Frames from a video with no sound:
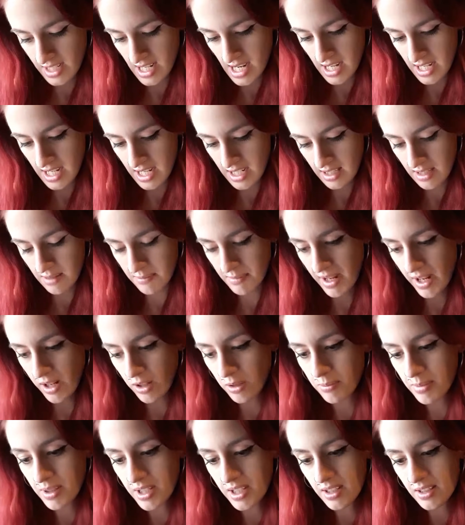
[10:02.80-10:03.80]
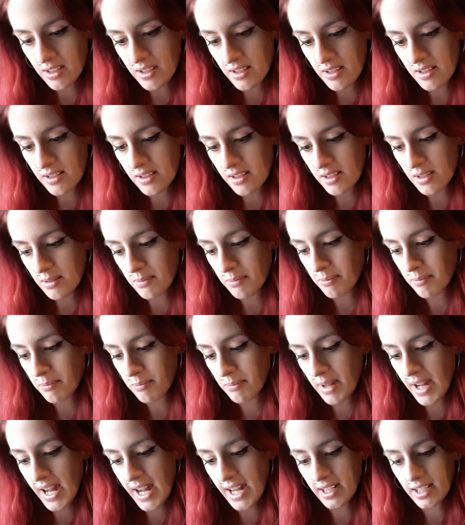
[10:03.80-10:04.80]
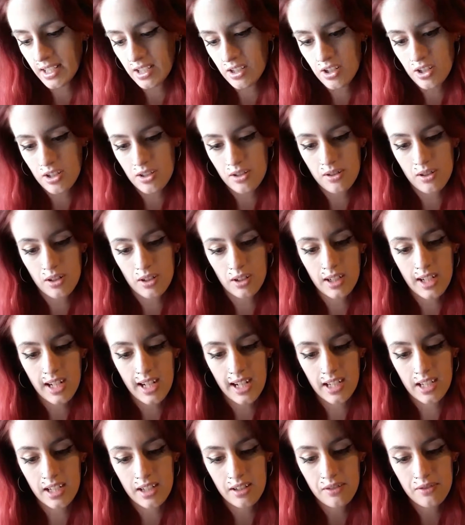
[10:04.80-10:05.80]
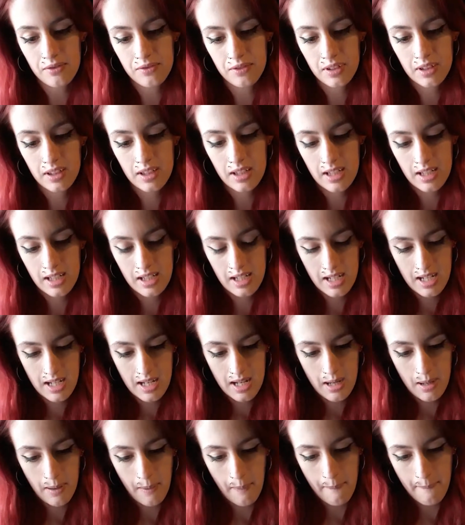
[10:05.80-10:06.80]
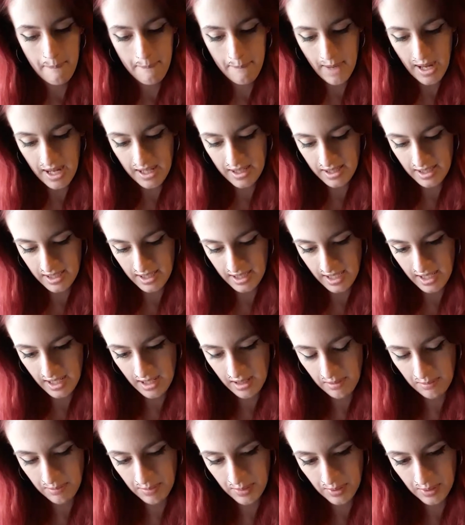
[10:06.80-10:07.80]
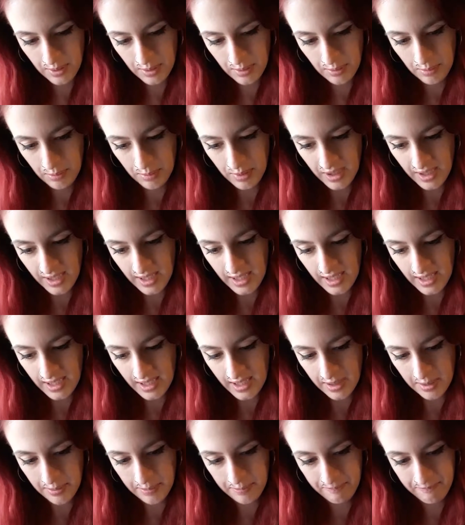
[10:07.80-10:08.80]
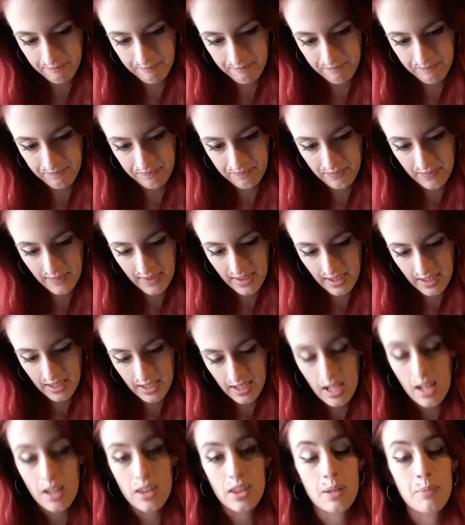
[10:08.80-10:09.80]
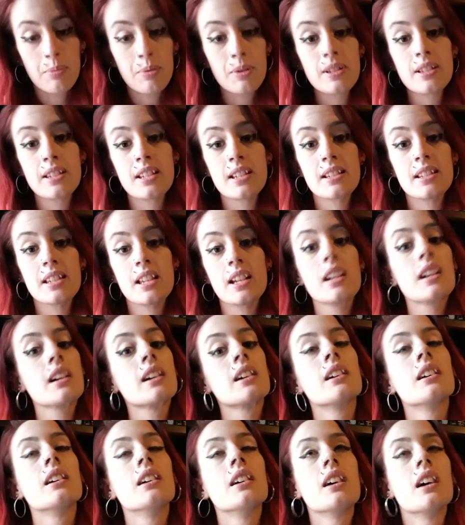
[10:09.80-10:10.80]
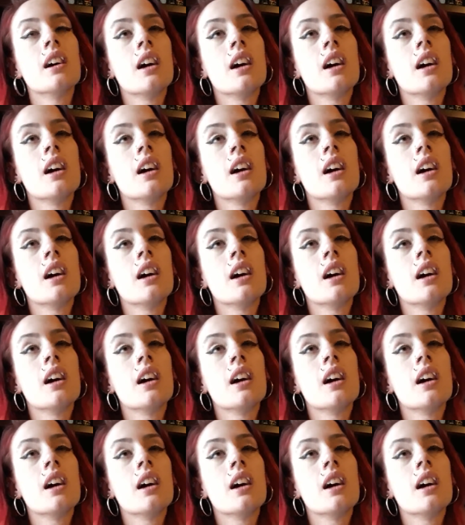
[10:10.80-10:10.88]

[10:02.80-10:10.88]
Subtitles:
taking them out because the packages are kind of messed up. But the Princess Leia,